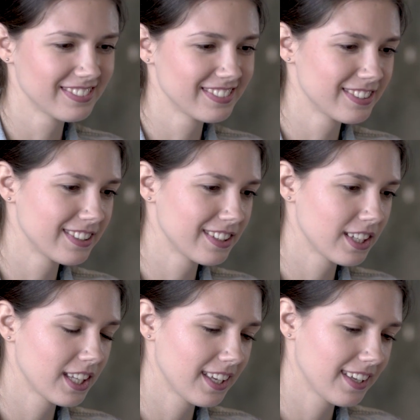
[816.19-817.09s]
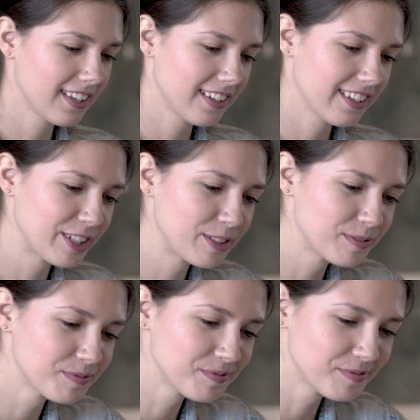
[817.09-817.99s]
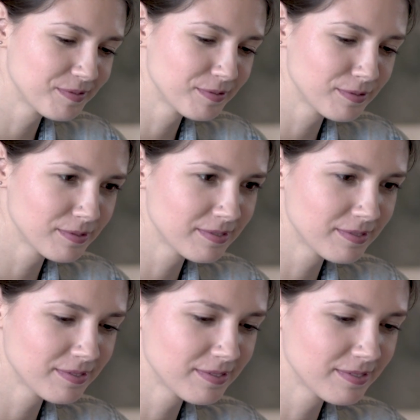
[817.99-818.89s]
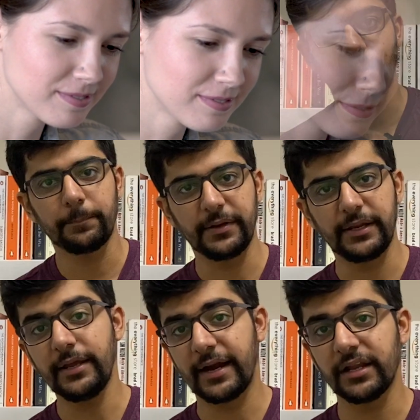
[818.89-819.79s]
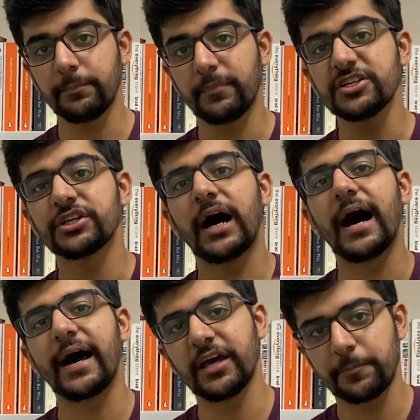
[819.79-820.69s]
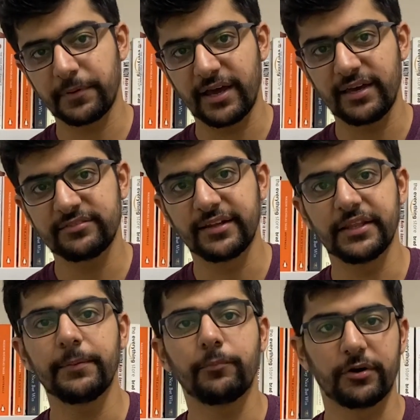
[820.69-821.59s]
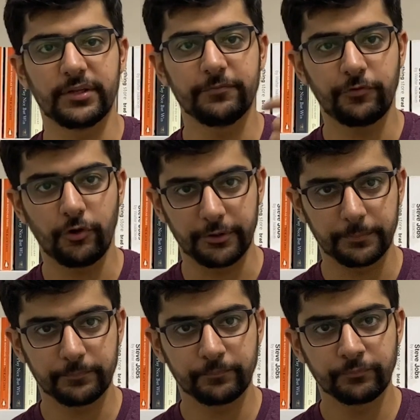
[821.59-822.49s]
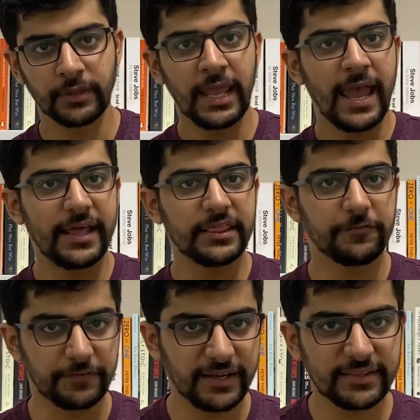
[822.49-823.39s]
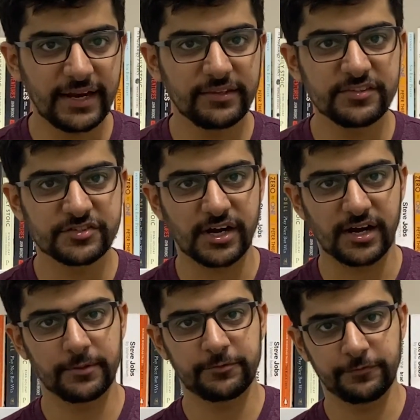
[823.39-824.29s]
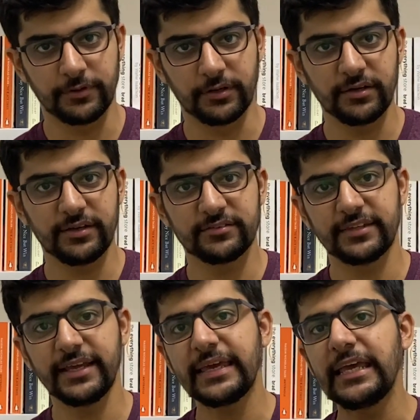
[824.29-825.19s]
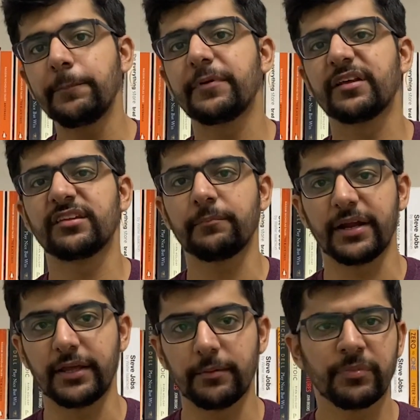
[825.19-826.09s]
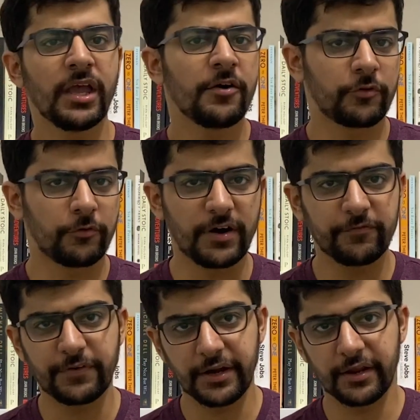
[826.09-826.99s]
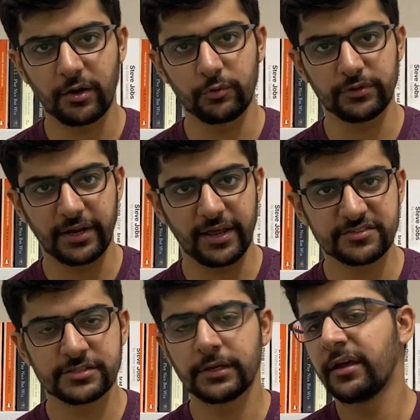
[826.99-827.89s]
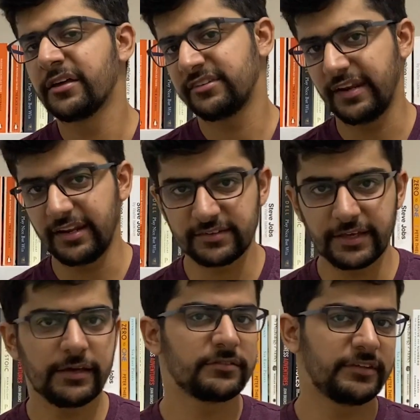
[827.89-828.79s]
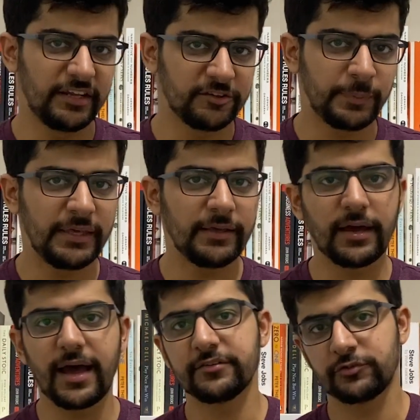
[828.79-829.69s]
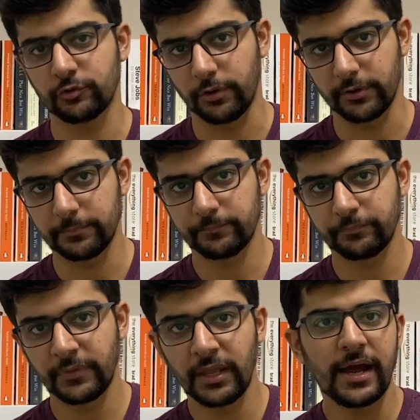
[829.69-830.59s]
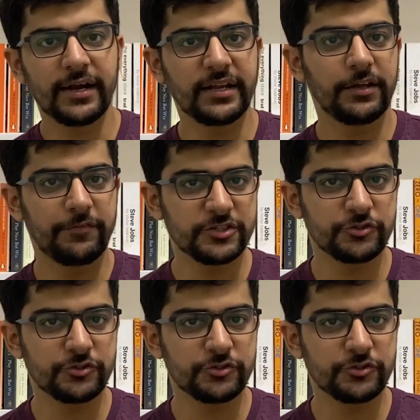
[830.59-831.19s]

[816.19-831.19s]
is to get a buyout. They want to sell their share of the company at a much higher price than they bought them for. And the way that these startups work is they keep raising money from one funding round to the next, Series A, Series B, and so on, until